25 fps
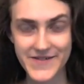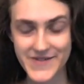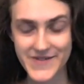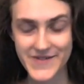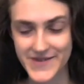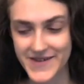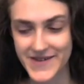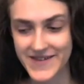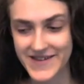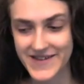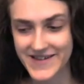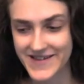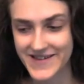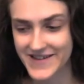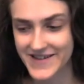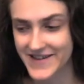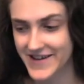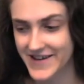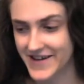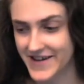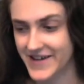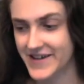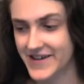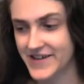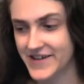So I think,
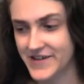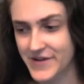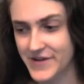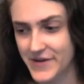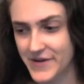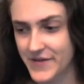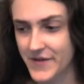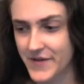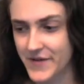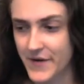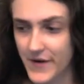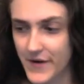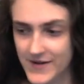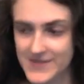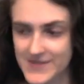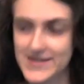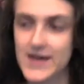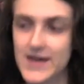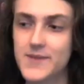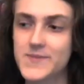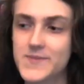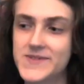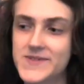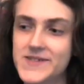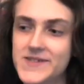the
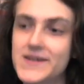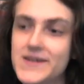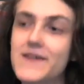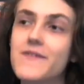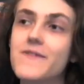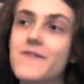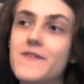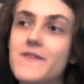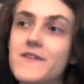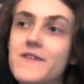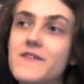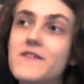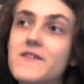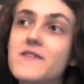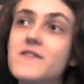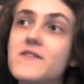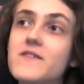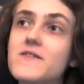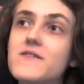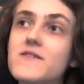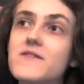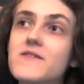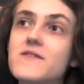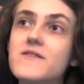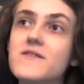concepts and
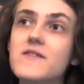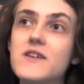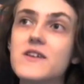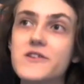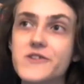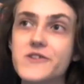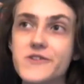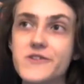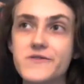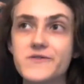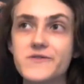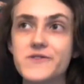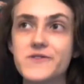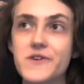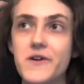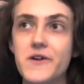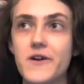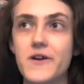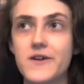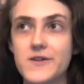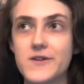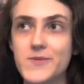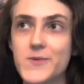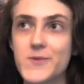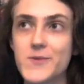the issues that
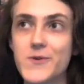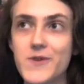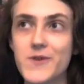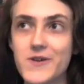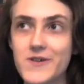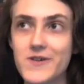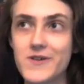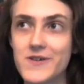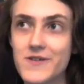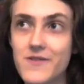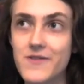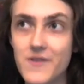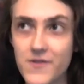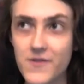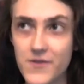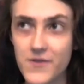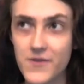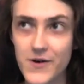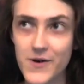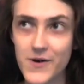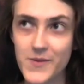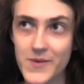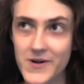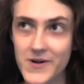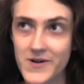are explored in the
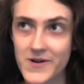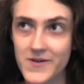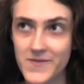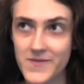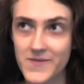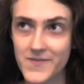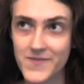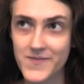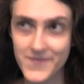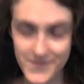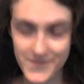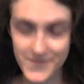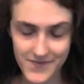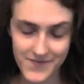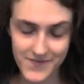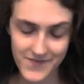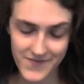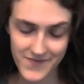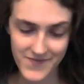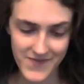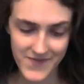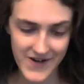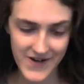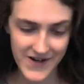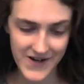film are
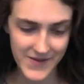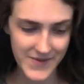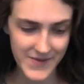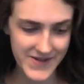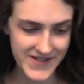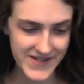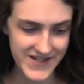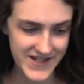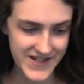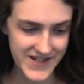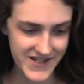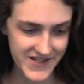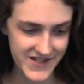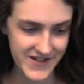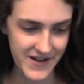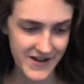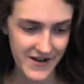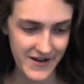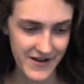very much,